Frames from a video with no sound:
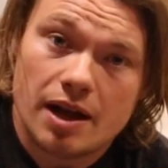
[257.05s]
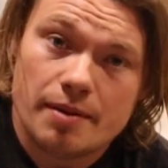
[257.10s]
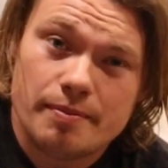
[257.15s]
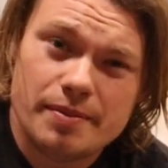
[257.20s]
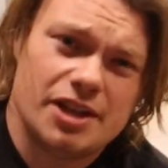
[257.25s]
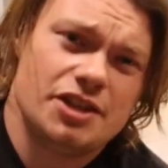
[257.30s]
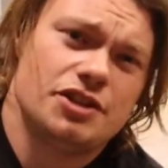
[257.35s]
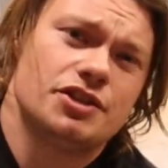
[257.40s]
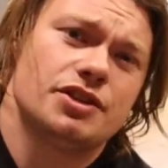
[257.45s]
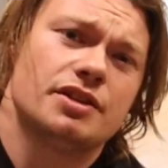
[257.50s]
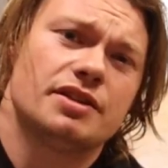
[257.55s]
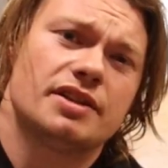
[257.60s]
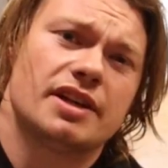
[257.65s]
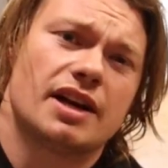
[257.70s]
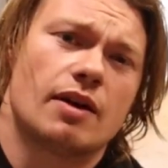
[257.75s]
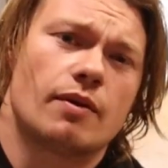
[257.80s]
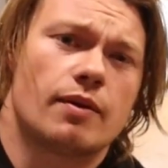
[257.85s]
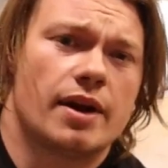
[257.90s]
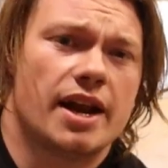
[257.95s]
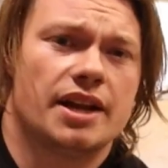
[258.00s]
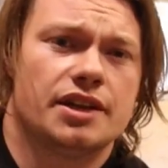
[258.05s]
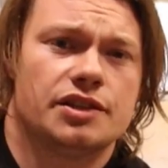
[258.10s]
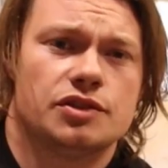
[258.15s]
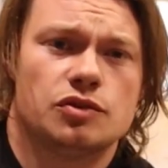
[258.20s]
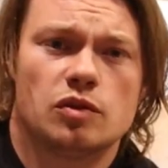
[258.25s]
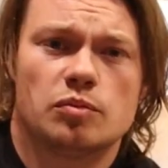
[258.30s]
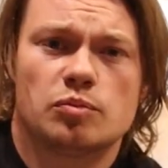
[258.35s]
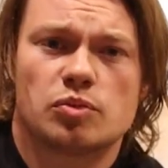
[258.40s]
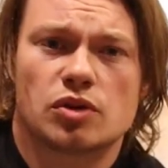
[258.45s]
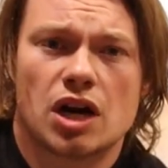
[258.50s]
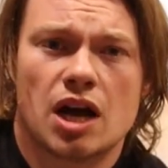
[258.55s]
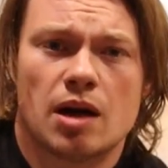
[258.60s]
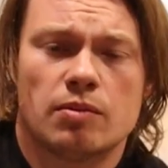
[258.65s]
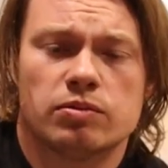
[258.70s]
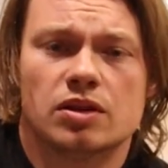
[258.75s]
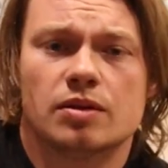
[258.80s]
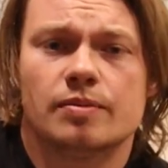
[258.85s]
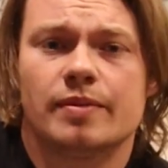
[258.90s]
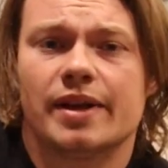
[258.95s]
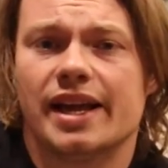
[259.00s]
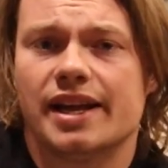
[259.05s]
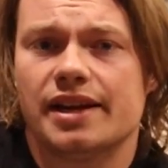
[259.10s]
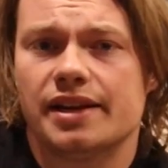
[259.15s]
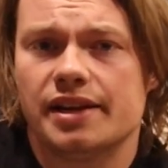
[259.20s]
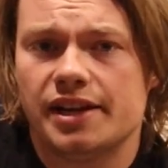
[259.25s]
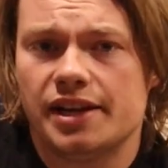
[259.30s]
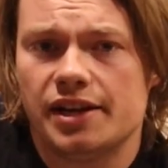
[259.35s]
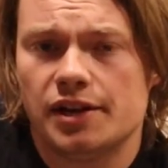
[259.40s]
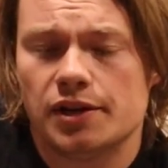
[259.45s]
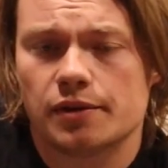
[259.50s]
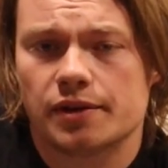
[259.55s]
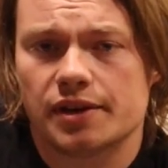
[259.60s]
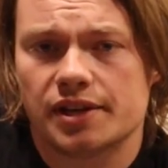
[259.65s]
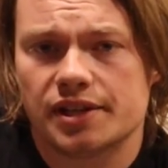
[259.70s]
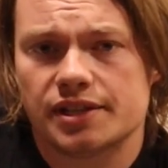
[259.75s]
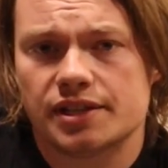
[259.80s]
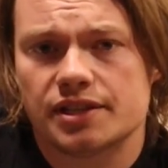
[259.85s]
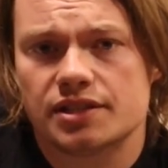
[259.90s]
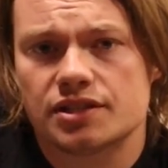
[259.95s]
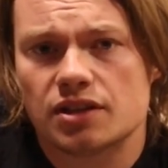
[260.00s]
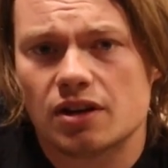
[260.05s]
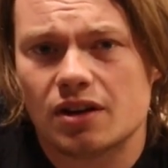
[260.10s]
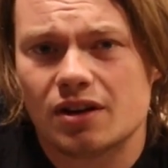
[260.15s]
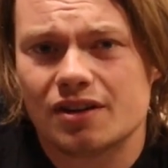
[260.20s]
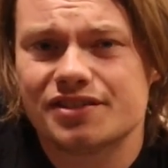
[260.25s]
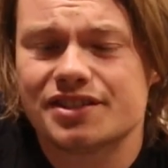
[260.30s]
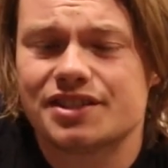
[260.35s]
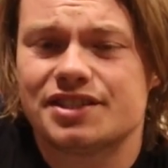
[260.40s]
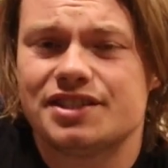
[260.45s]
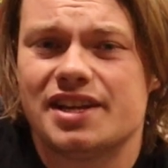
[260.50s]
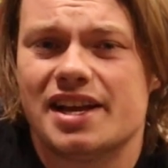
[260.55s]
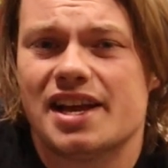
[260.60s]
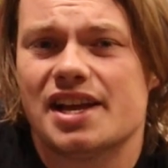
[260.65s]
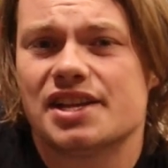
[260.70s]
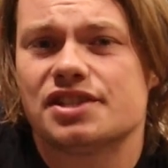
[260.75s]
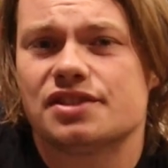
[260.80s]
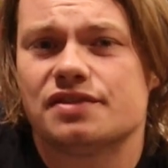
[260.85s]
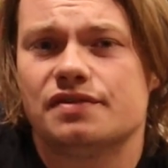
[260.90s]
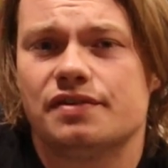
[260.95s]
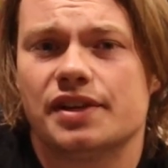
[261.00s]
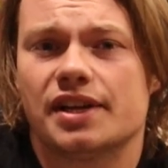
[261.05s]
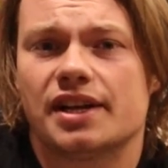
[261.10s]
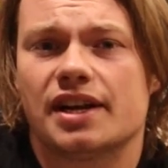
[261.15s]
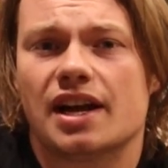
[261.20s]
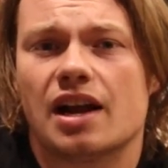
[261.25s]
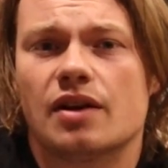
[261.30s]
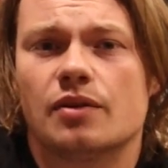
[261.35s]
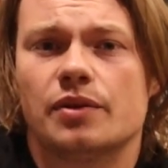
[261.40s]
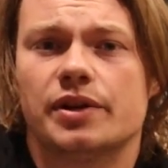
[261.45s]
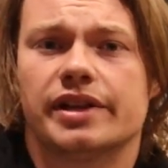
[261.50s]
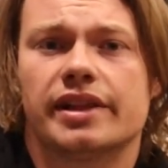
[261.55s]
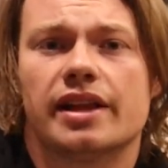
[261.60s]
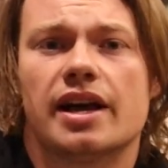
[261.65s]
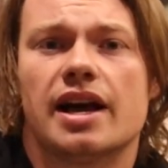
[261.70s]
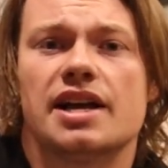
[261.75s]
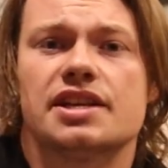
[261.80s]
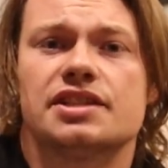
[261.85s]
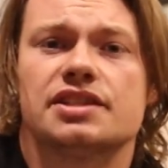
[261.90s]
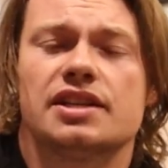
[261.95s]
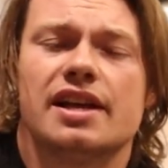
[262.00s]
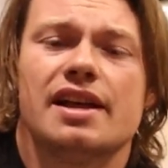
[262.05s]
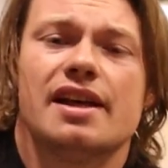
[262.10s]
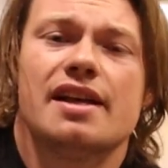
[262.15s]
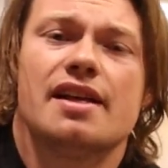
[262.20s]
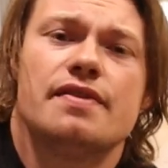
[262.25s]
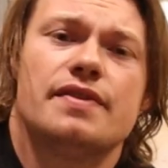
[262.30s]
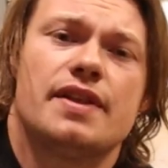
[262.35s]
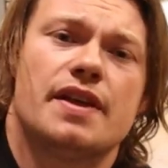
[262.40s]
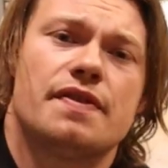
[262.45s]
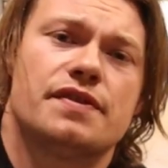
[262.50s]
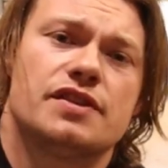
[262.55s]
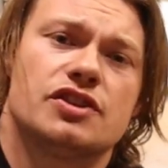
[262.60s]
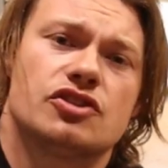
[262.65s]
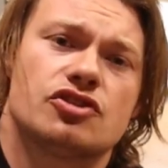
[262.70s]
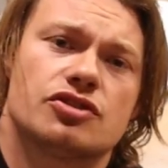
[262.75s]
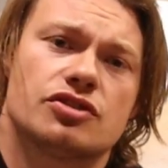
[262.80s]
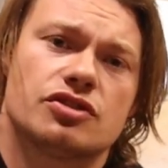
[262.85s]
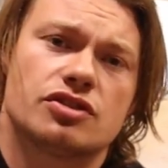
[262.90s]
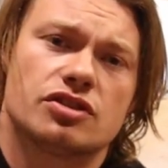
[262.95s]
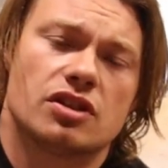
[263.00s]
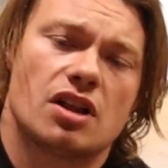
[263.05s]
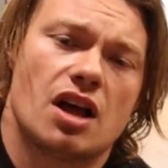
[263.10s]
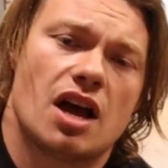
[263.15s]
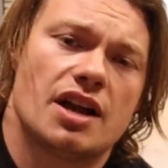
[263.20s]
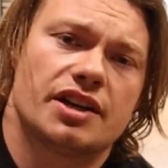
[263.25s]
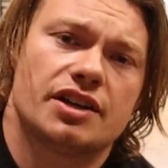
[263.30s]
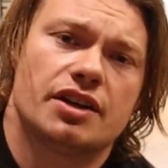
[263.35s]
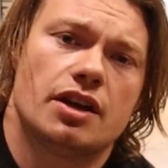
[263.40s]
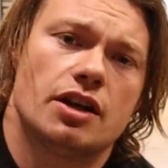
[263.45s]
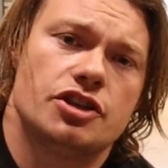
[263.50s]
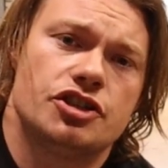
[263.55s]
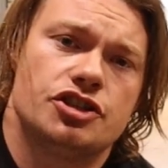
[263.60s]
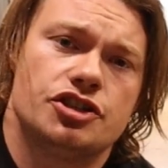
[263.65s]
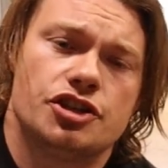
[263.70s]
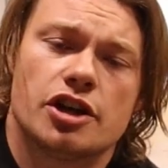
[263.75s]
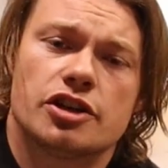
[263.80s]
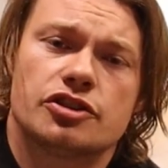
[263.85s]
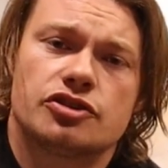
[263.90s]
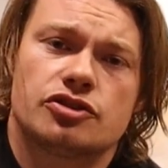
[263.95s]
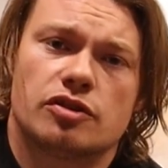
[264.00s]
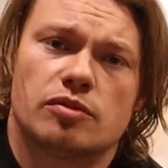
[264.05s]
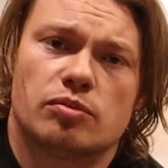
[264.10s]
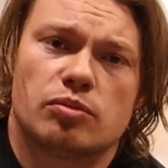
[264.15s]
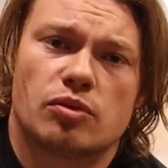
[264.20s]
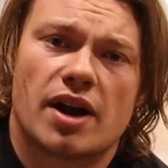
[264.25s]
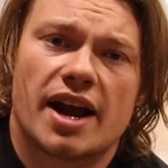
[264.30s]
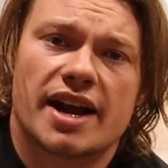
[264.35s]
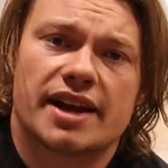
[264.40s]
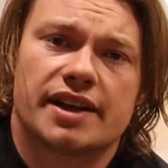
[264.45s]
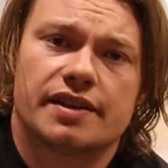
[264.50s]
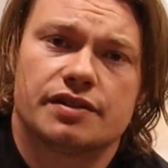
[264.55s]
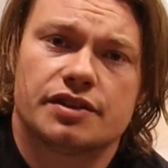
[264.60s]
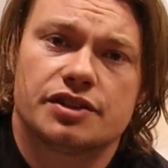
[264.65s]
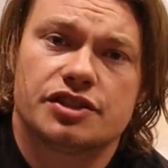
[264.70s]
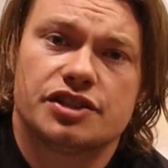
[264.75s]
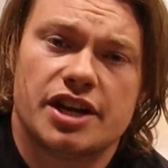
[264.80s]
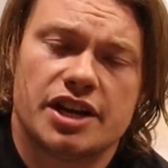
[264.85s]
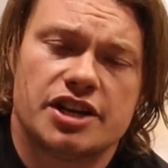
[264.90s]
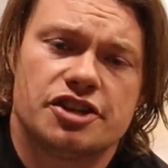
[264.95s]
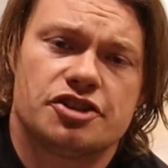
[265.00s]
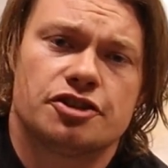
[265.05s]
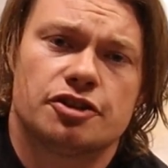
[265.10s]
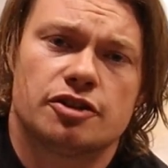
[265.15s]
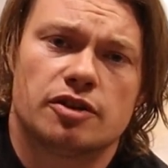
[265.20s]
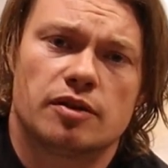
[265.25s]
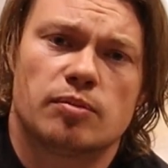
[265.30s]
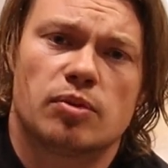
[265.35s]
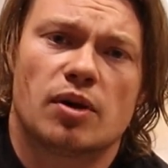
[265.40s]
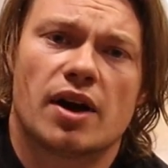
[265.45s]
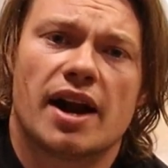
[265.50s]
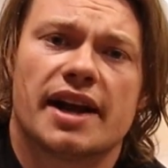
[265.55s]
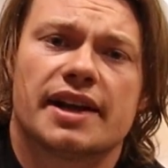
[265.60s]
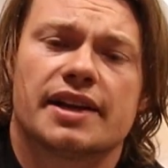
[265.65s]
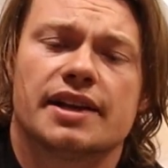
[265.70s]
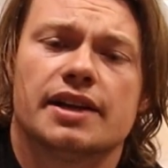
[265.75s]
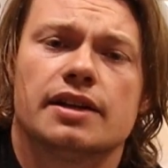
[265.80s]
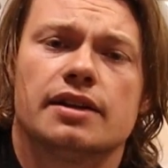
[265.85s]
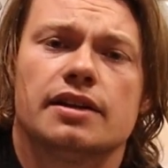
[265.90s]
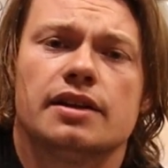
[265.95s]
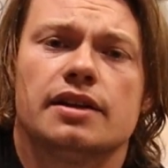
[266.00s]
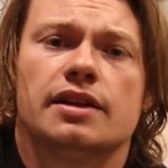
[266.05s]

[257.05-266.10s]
I mentioned that I ran into a problem, and here it is. On the test fit, I realized that this slotted adjuster bracket, the tensioner bracket,